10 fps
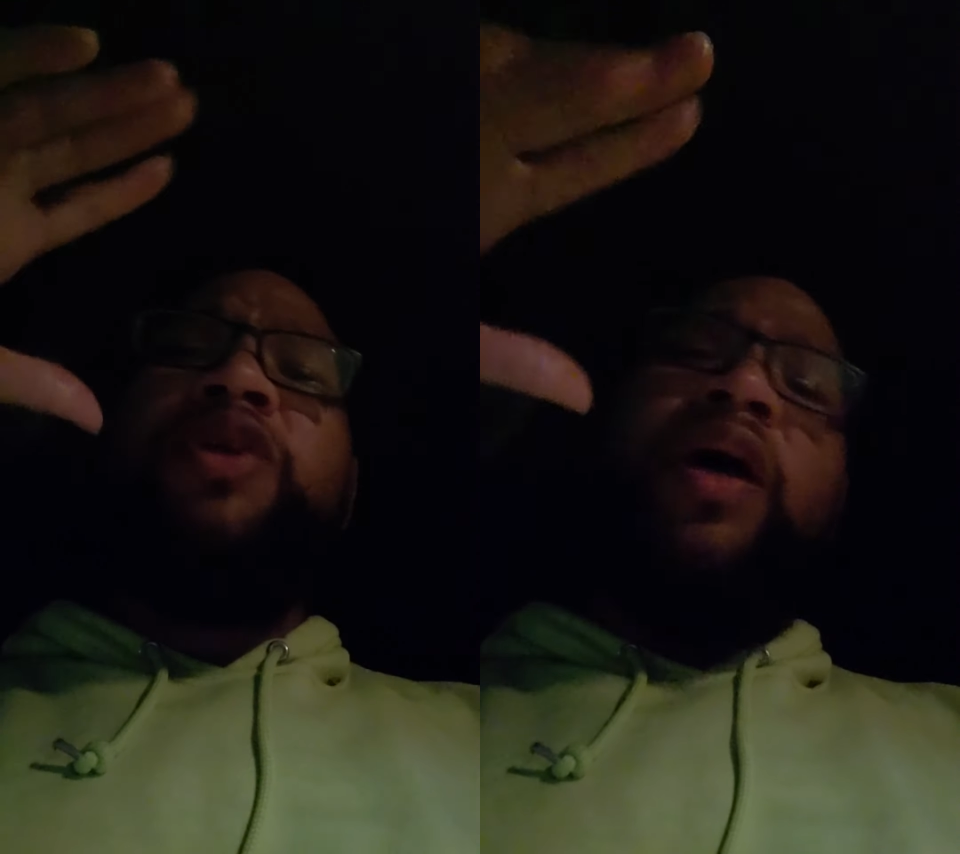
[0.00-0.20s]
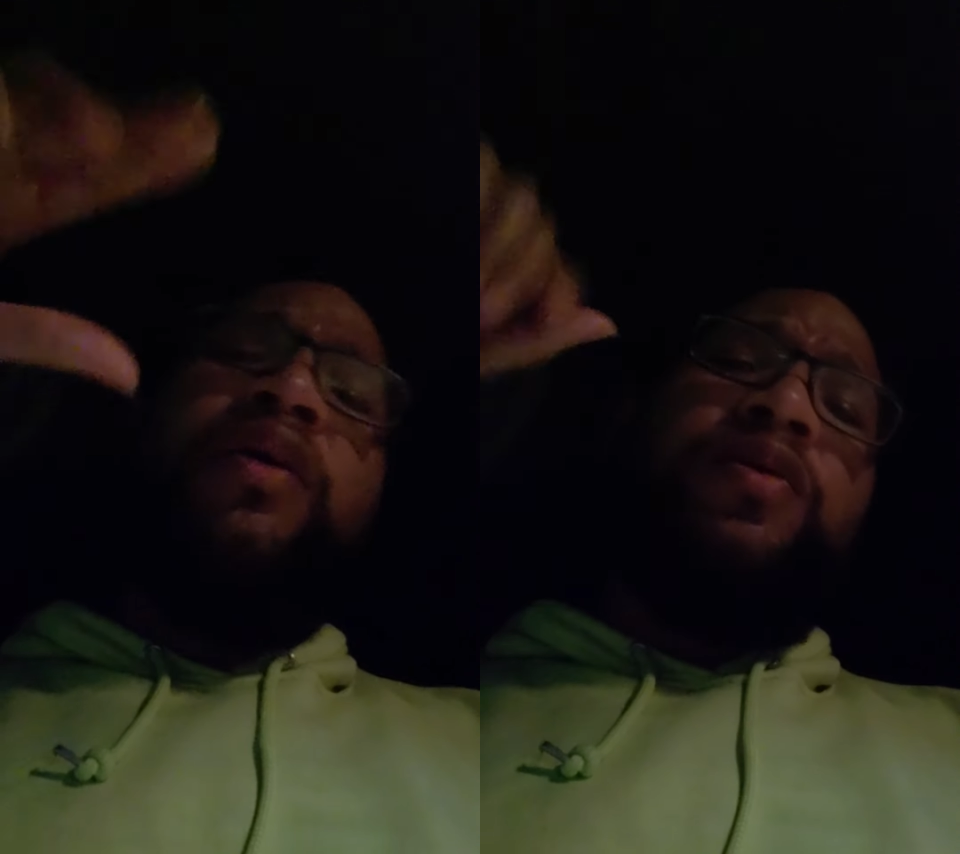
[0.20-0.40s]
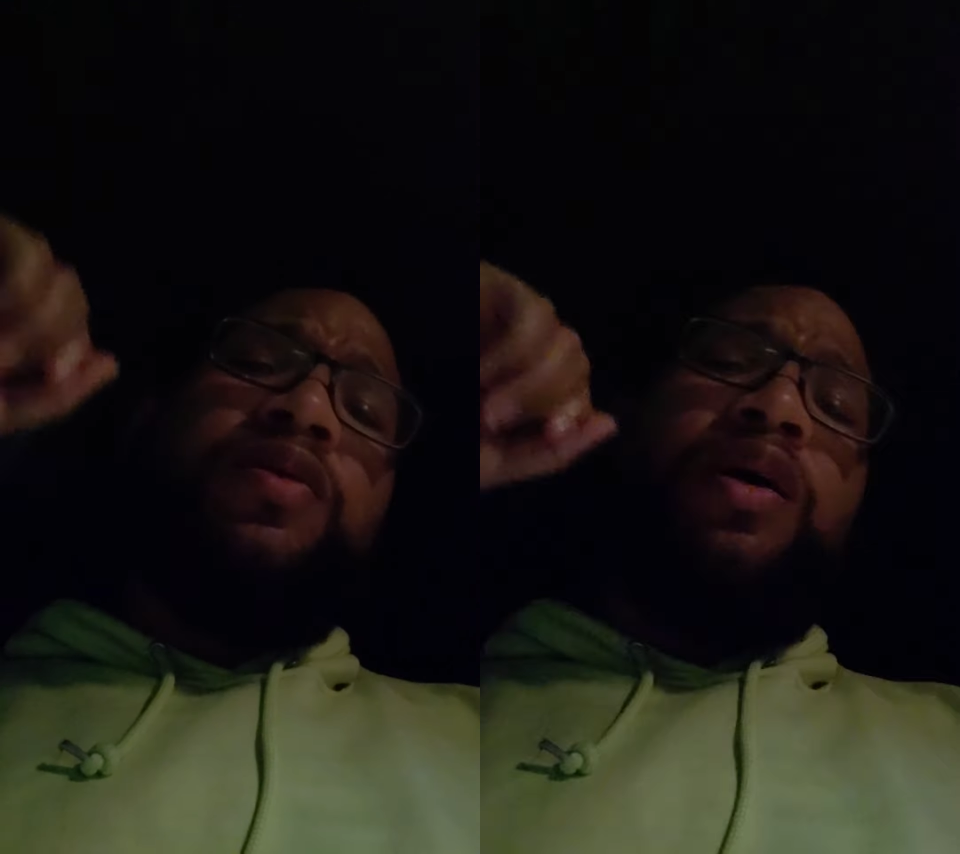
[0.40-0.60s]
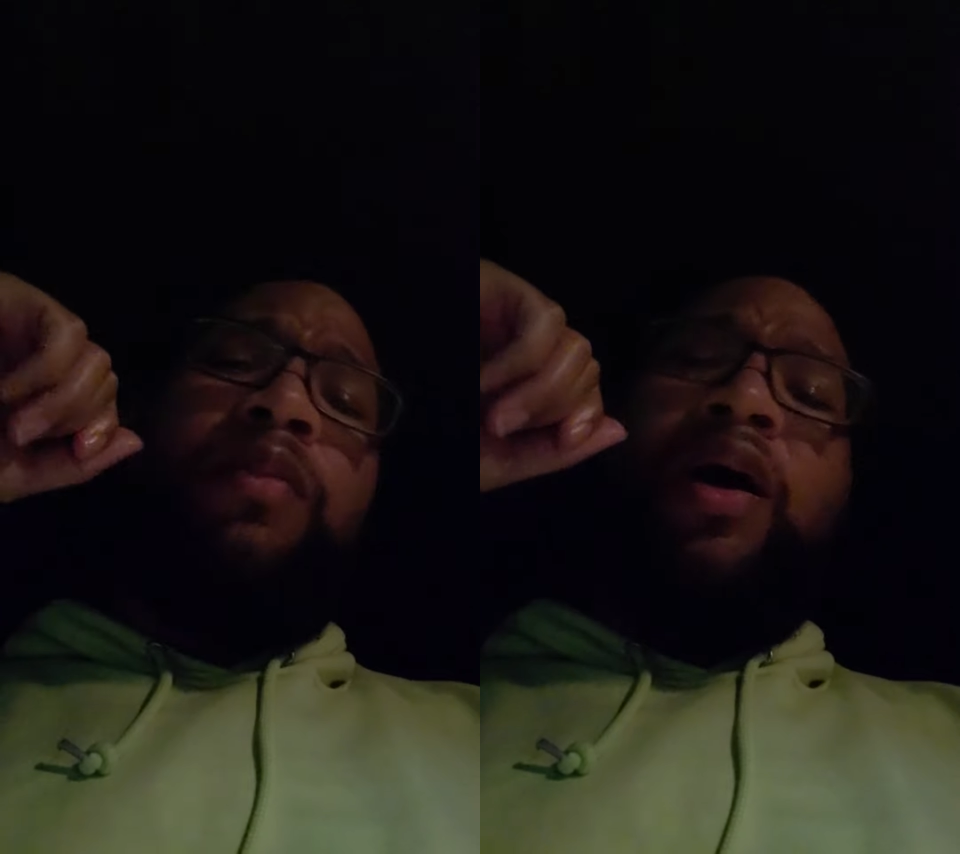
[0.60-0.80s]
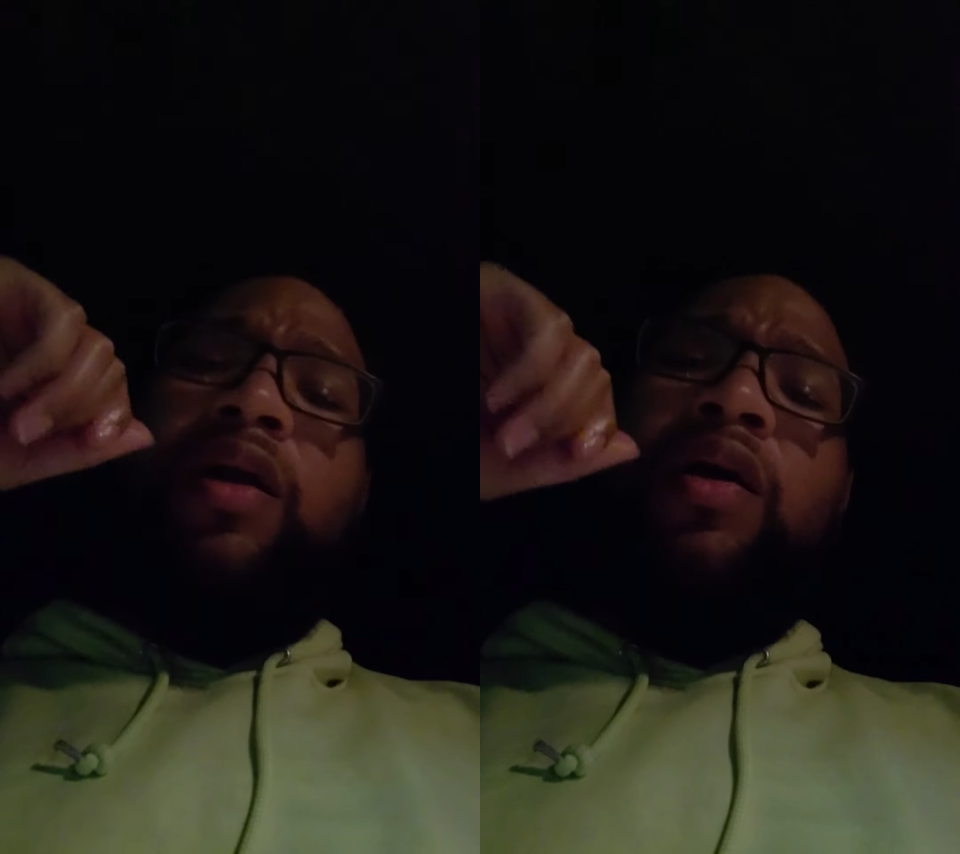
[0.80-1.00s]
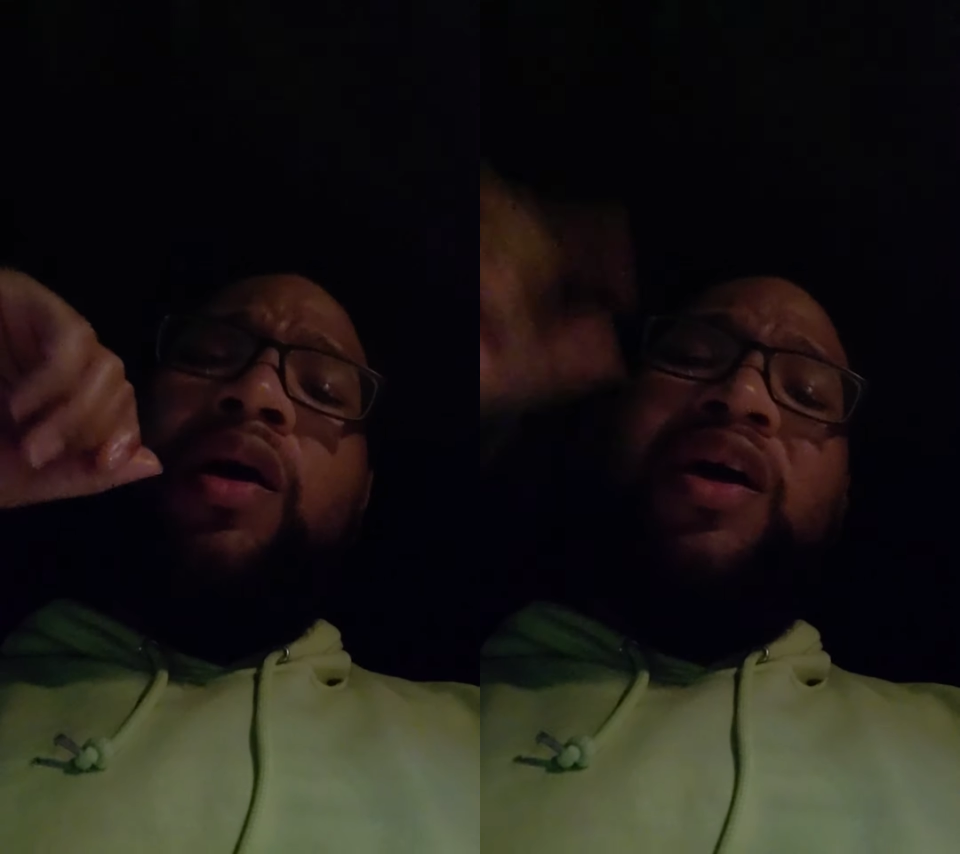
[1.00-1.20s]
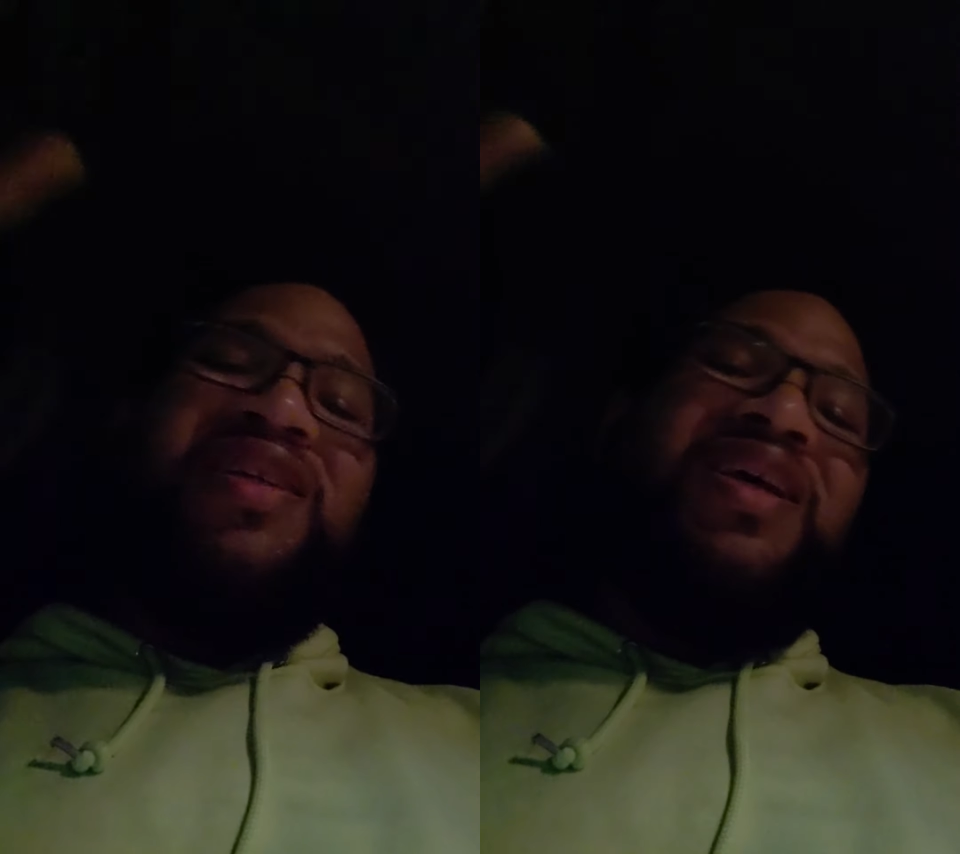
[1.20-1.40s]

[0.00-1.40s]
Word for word: your hands on somebody. Because